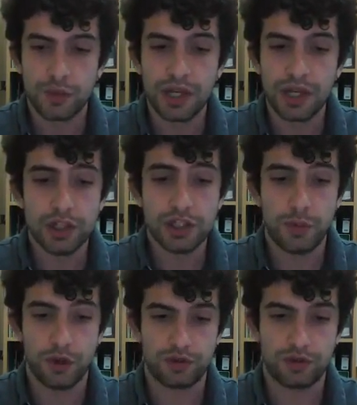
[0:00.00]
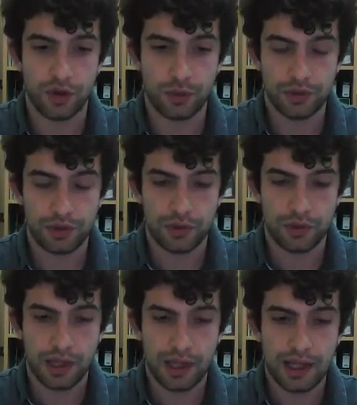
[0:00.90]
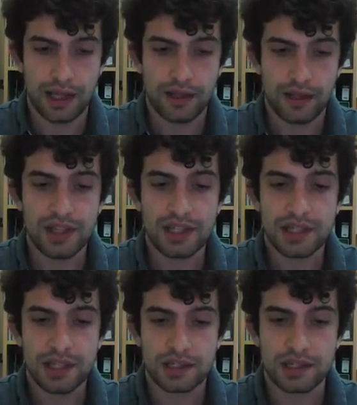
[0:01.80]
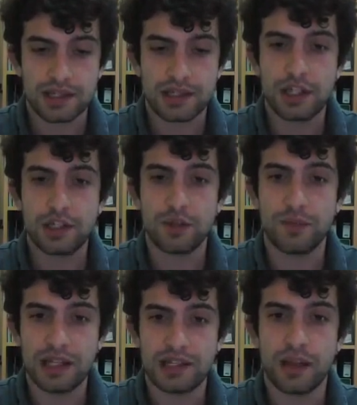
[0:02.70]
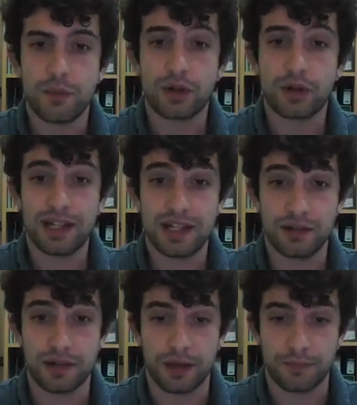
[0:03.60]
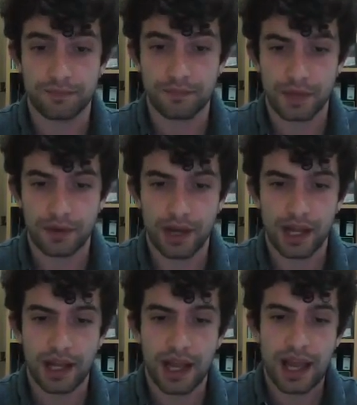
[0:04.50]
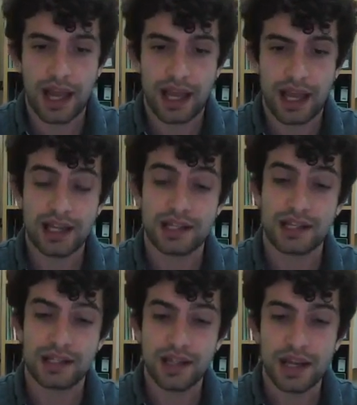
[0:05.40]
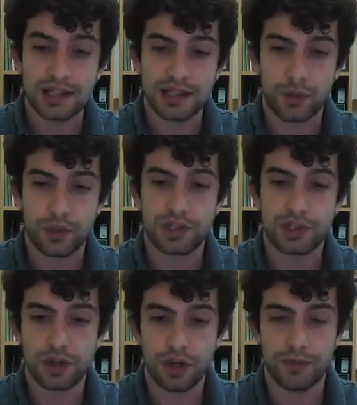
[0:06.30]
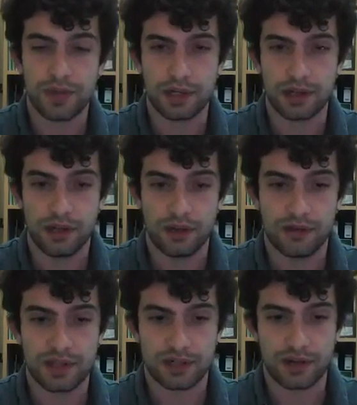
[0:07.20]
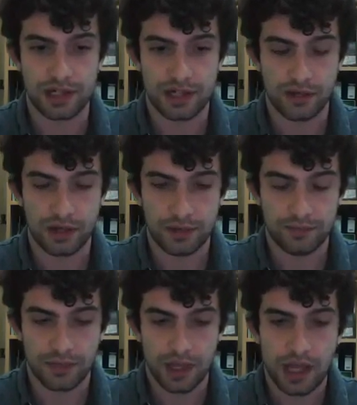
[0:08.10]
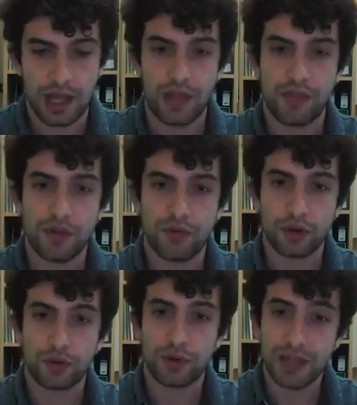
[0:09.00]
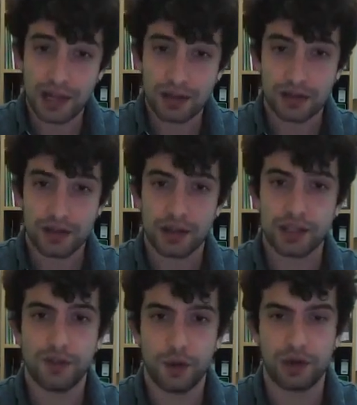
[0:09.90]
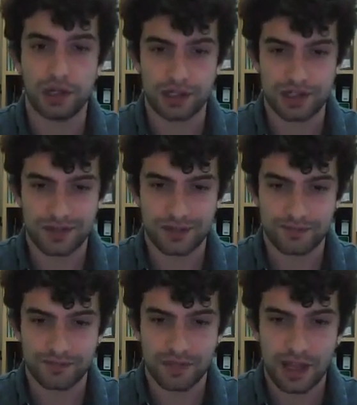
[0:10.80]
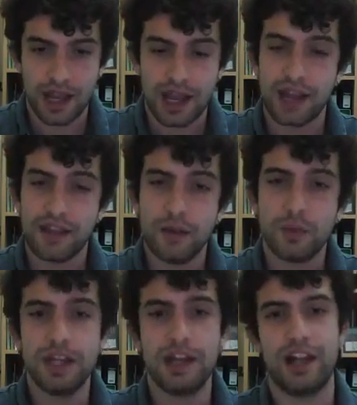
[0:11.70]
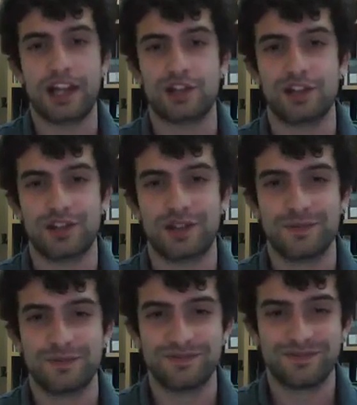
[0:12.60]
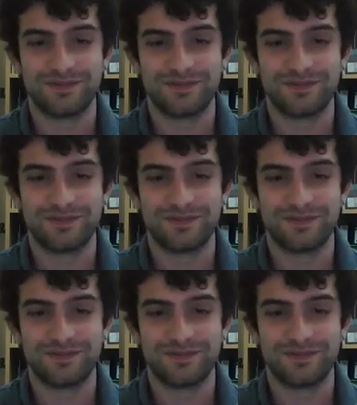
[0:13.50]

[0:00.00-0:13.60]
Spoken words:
To be eligible to vote, these citizens need to meet some criteria, right? It is the states which determine this criteria and therefore create the voter list. And then we need elections.